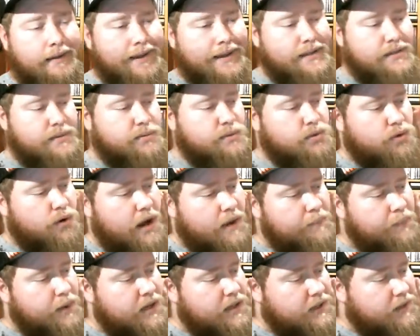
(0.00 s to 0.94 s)
and
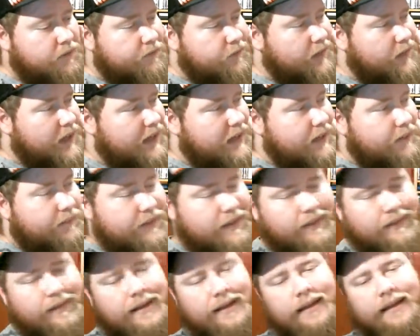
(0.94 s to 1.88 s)
subscribe button if you like it. If you
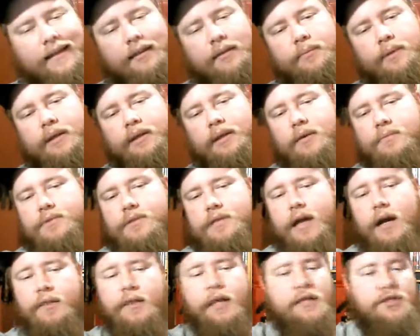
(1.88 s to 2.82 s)
didn't like it, leave me a thumbs
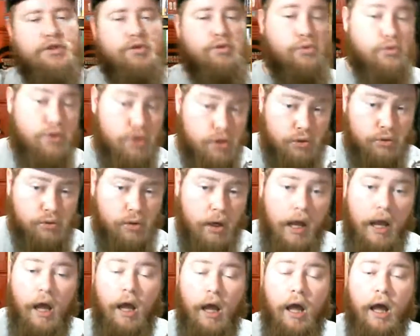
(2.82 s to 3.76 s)
down. That's cool too.
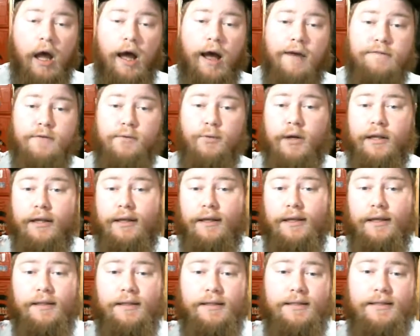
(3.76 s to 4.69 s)
If you want to
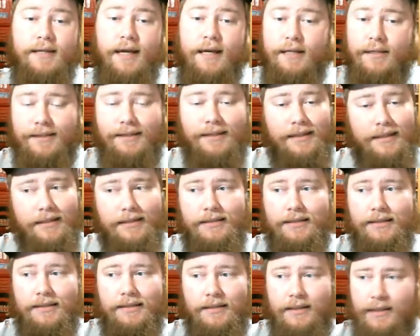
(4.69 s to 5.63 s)
keep in
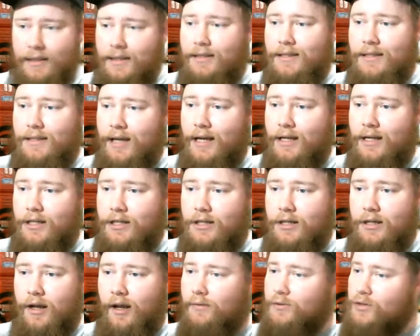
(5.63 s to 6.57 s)

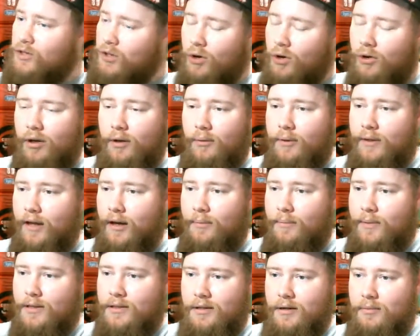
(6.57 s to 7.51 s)
touch. I'm so good without
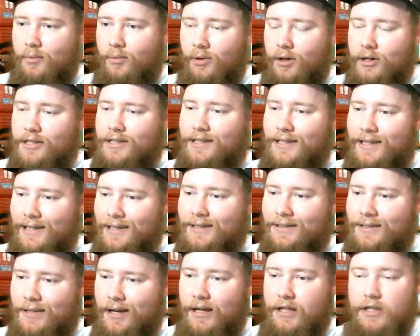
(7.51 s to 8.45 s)
messing up words. Keep
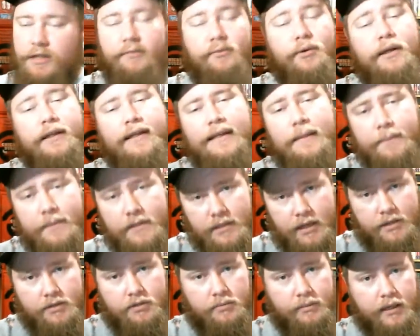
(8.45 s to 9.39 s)
in touch. If you want to keep in
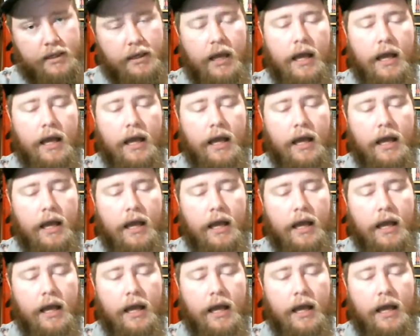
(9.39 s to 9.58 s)
touch with me,